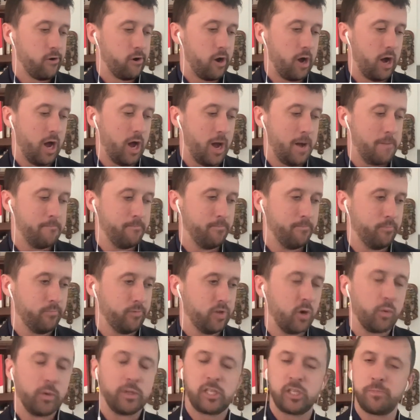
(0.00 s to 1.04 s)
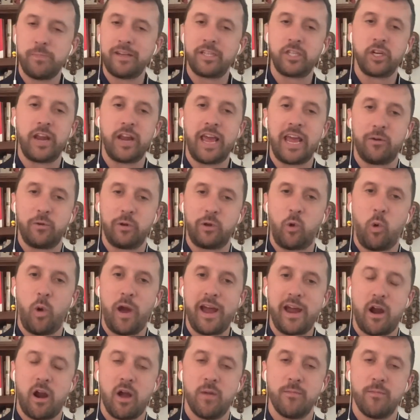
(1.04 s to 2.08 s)
We just mentioned Henry
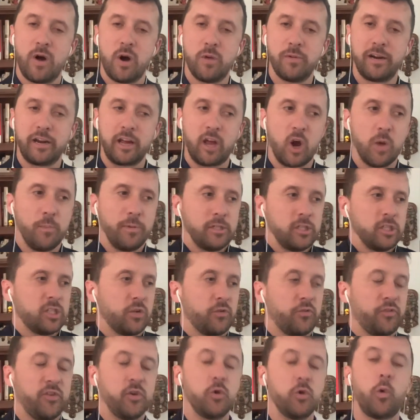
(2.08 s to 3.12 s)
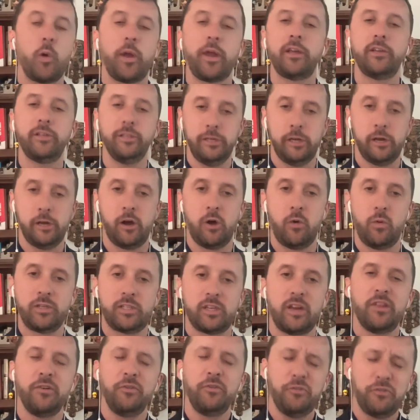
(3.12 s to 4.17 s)
Cuellar a moment ago, but just a few weeks ago, we
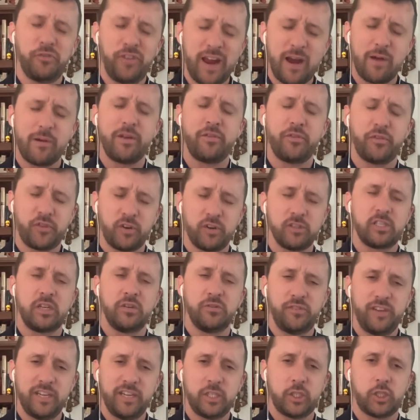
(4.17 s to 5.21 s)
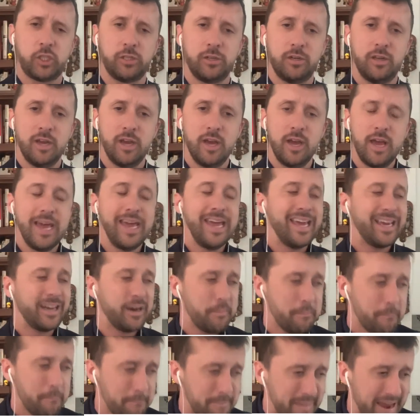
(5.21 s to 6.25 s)
saw the very first conviction in
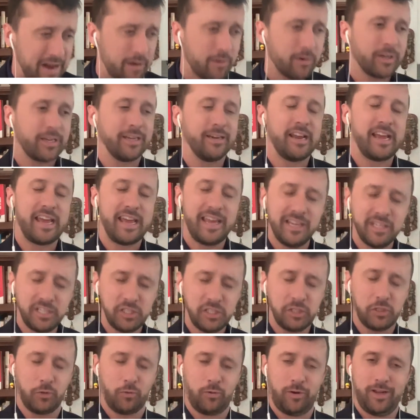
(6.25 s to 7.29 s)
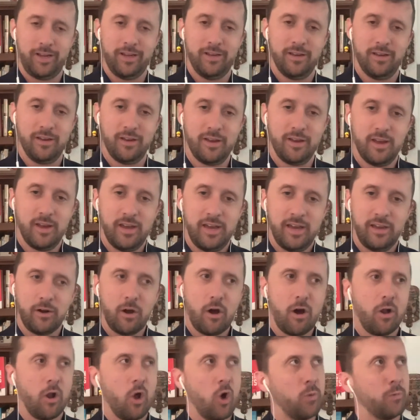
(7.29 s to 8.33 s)
American history and
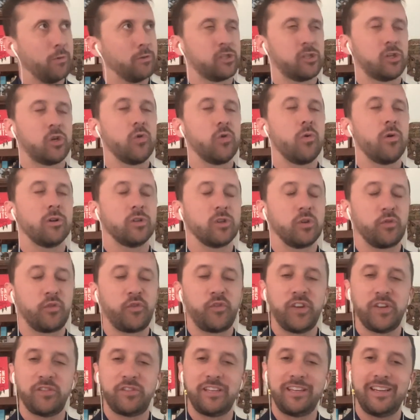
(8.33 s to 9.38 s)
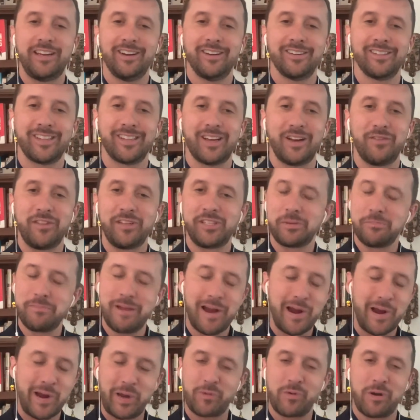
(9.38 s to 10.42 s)
almost 250 years of this
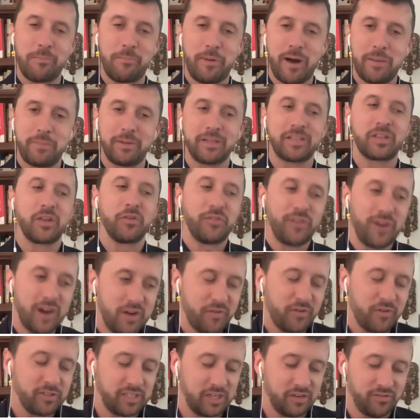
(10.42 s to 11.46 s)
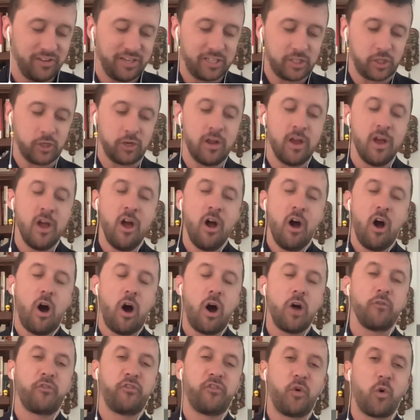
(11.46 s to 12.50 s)
American republic, the very first conviction
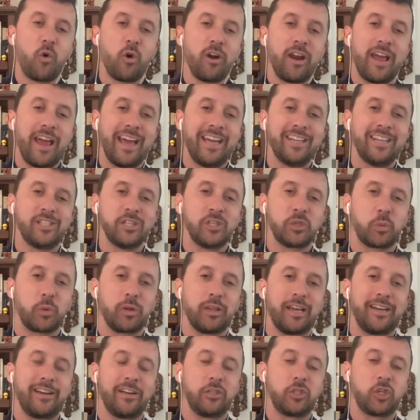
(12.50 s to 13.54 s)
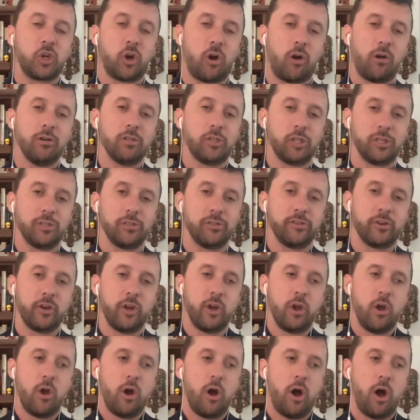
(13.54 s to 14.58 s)
on foreign agents-related charges
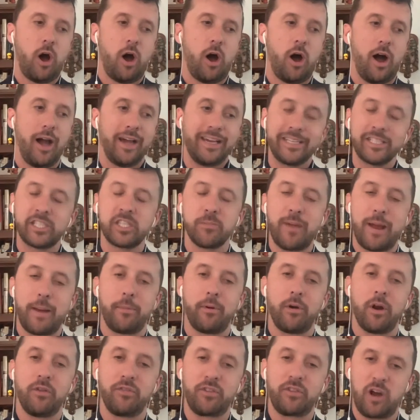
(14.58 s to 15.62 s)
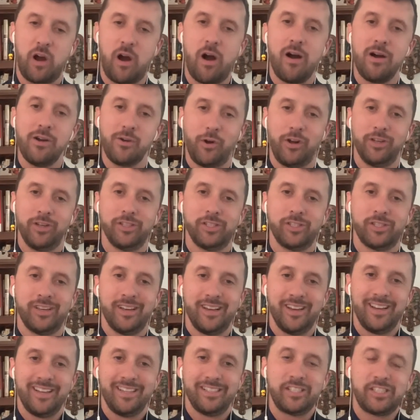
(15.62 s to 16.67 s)
against a member of Congress,
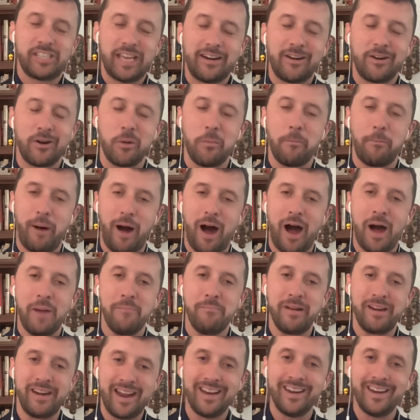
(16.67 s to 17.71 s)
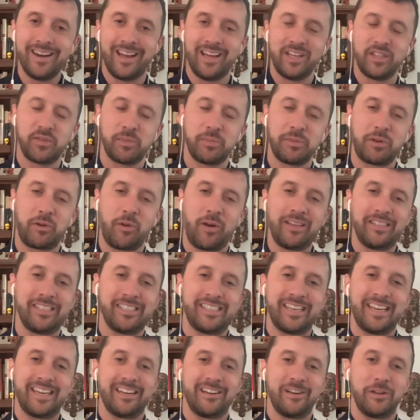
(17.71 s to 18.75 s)
Senator Bob Menendez from the great
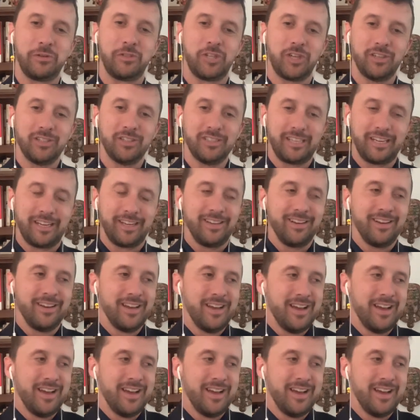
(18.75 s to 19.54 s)
state of New Jersey,